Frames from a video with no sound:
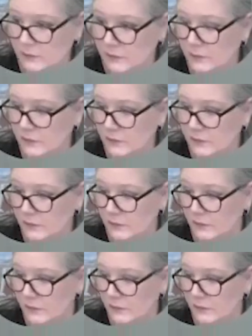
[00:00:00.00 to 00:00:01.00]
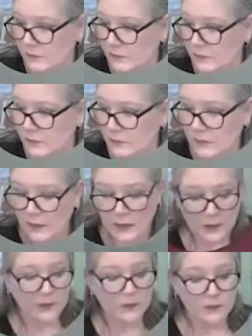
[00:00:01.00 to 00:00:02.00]
cut it or
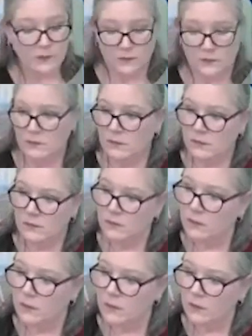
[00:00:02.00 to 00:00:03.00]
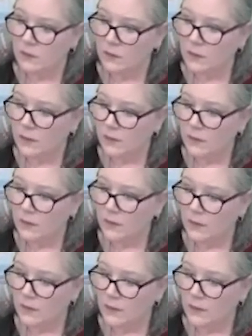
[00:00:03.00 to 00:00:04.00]
do, or like which
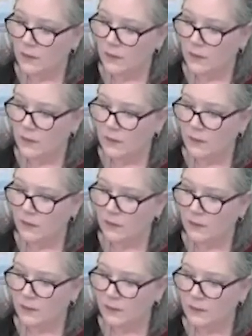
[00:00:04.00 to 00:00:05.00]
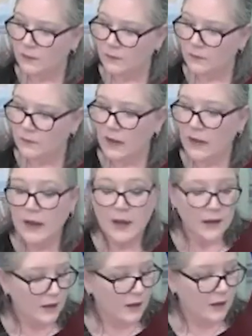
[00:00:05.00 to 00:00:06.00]
part's the sticky part? I don't
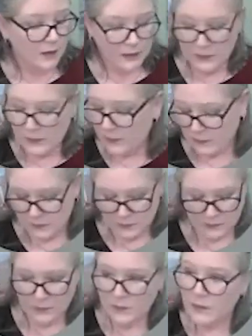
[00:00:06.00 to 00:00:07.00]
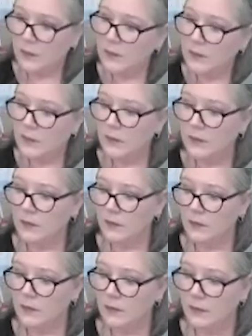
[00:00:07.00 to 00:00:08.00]
know if we need to like put the part
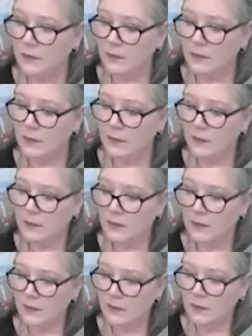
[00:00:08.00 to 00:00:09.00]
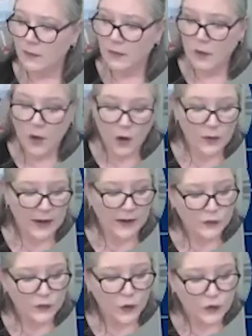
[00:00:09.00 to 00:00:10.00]
upside down.
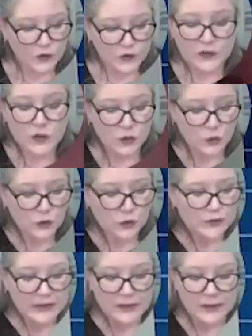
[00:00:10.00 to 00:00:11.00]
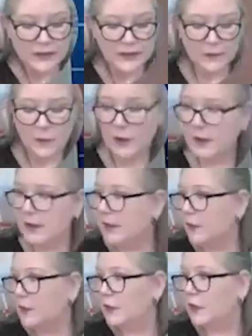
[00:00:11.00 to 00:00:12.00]
Okay, like, so you did this part
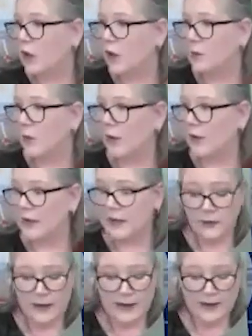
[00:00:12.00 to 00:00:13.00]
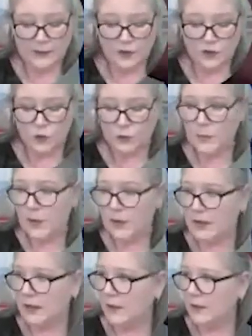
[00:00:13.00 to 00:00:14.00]
here, the long part here and the short part here?